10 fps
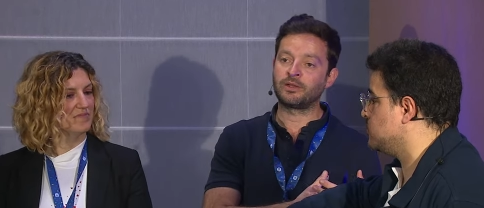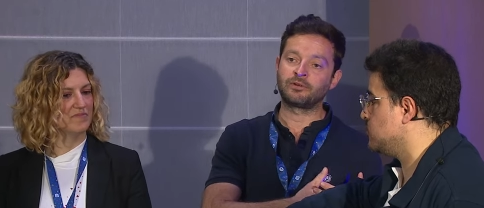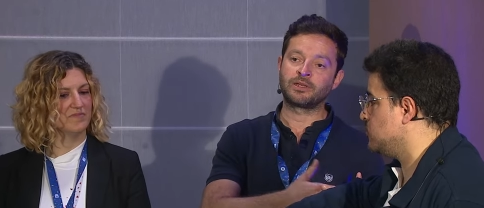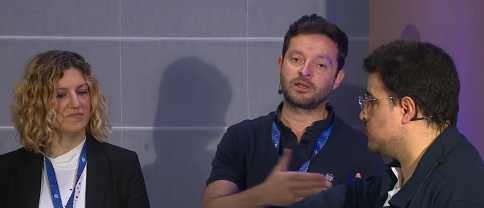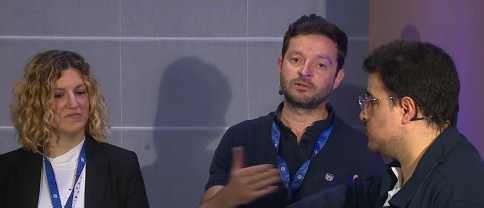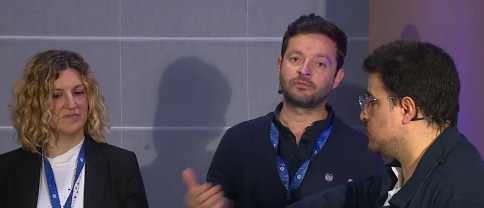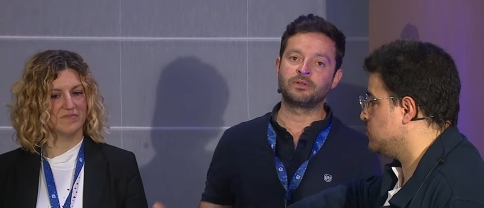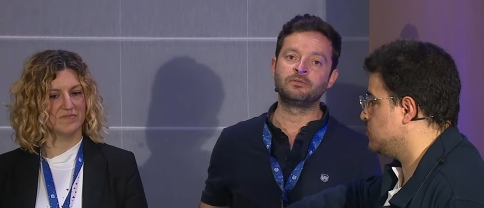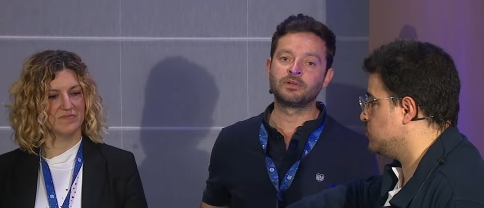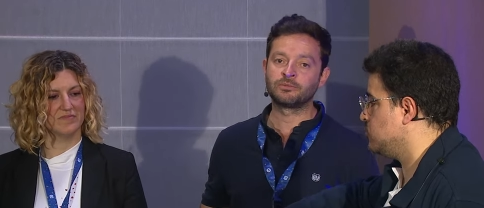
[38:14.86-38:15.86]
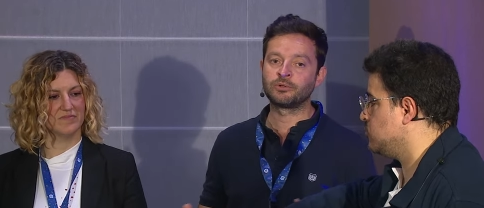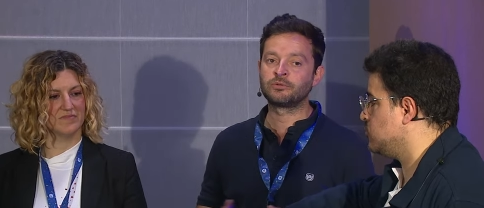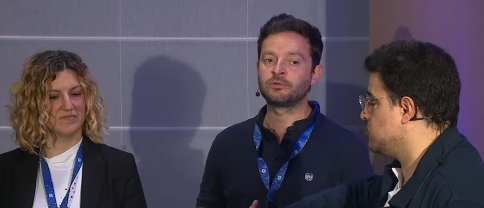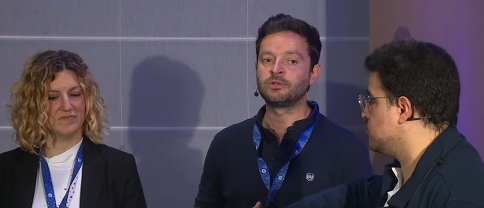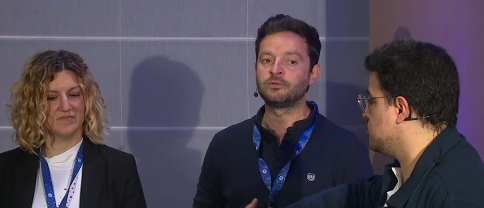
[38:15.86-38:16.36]
Speaker 1: every kind of event, but you
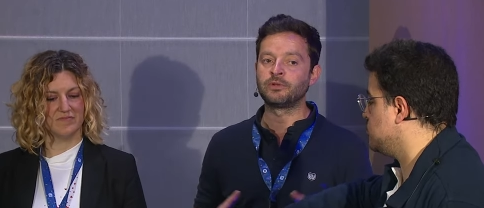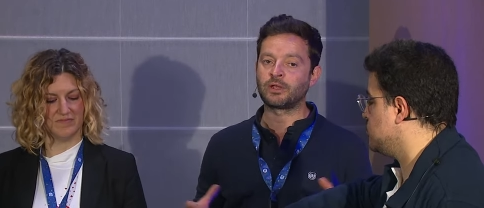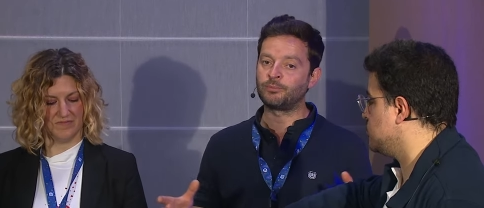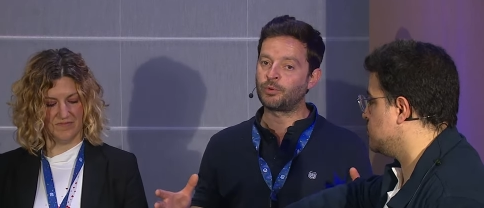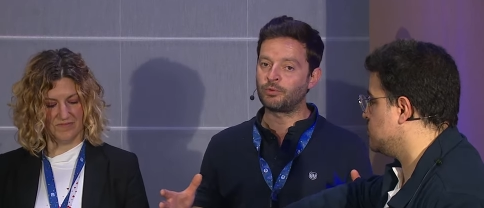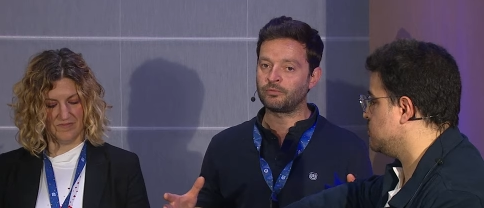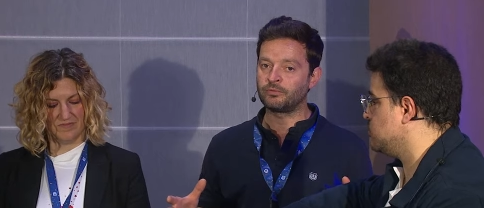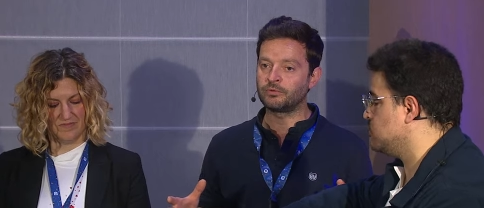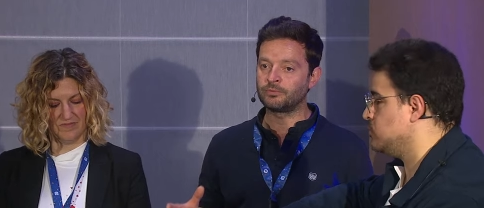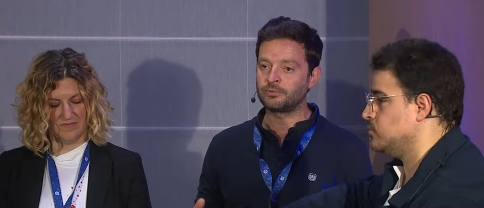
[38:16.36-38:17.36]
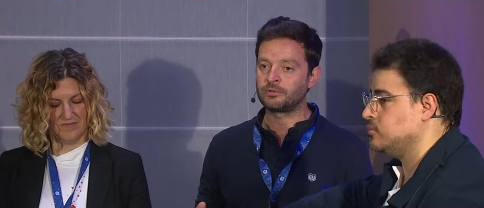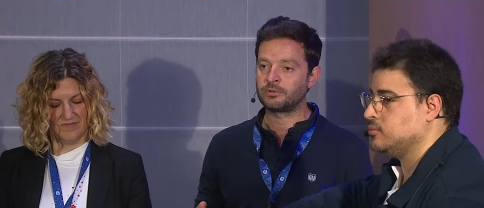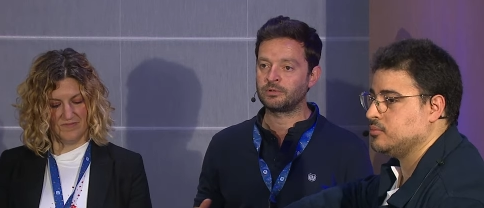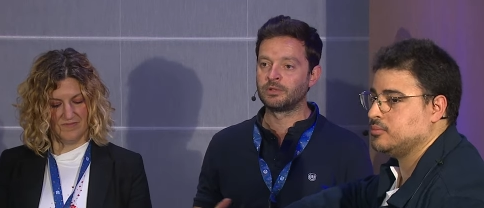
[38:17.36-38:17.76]
need a very powerful computer.